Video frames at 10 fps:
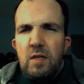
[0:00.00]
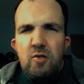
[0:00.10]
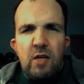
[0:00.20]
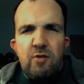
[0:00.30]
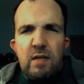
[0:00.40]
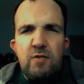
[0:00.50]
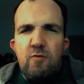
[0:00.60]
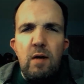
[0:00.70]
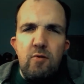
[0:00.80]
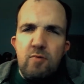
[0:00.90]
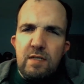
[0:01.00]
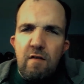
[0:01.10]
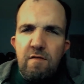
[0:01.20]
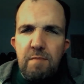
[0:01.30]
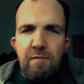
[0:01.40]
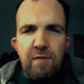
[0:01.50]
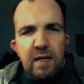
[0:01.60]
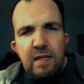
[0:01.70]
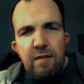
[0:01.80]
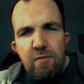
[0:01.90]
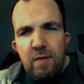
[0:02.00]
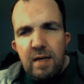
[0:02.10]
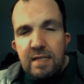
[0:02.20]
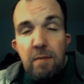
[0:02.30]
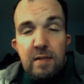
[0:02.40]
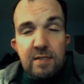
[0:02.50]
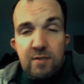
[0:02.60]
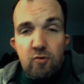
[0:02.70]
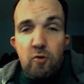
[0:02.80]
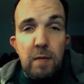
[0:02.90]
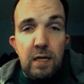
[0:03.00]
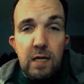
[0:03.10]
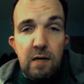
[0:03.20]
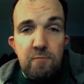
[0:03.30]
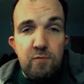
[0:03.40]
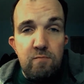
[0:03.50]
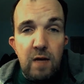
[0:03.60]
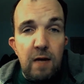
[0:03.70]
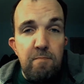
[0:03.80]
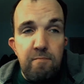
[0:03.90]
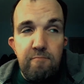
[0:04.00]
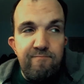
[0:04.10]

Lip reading: Should I try to do other stuff, be funny in different ways? I'm on social media. I'm